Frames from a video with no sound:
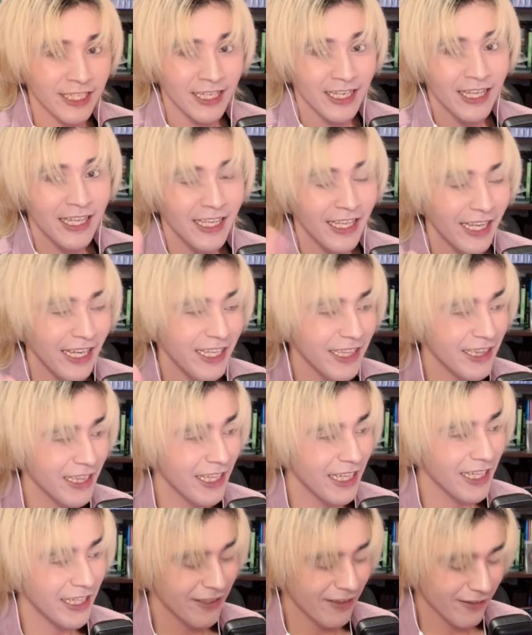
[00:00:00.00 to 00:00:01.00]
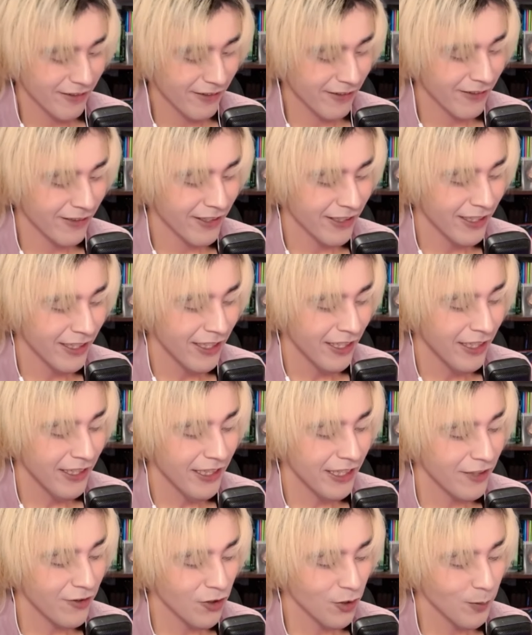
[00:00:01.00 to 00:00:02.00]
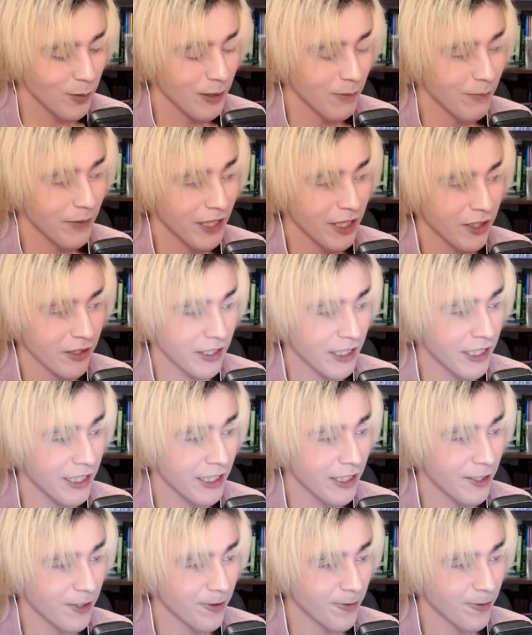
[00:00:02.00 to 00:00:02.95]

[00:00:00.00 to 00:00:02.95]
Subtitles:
And that should be Belle, right?